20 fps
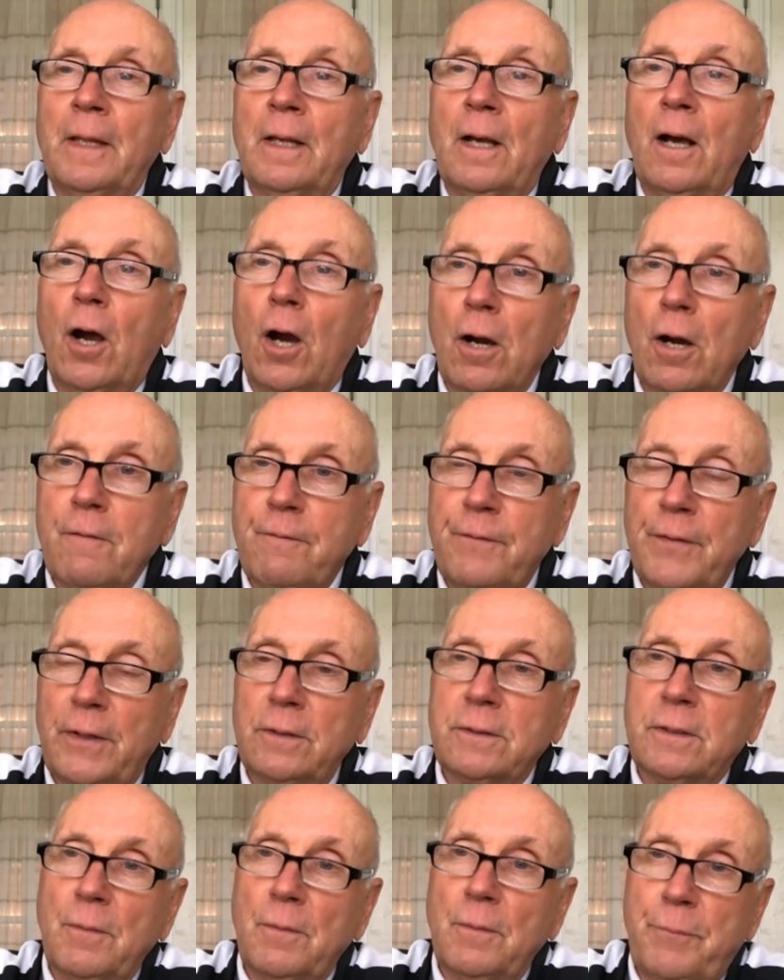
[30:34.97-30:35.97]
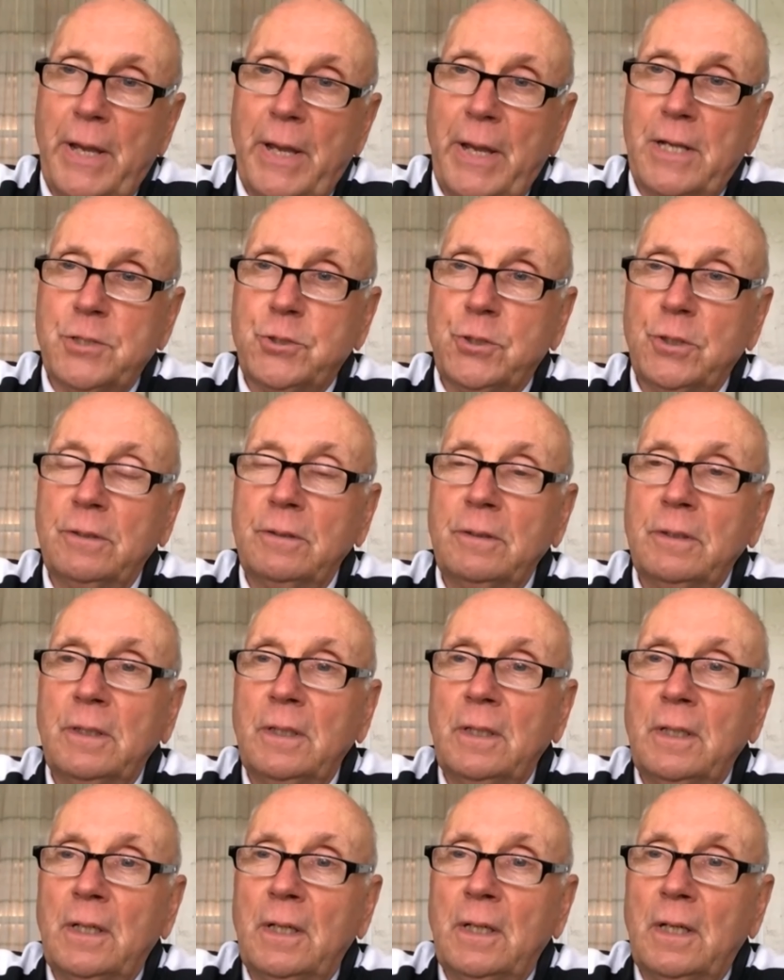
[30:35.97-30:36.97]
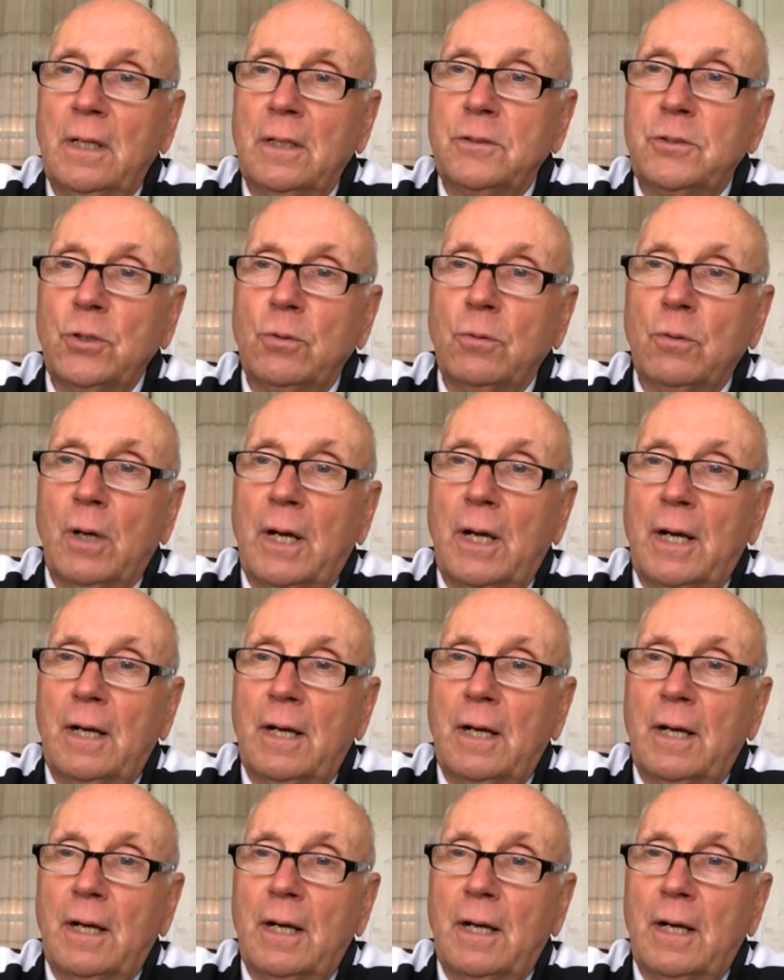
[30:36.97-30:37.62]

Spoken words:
heartfelt compassion, to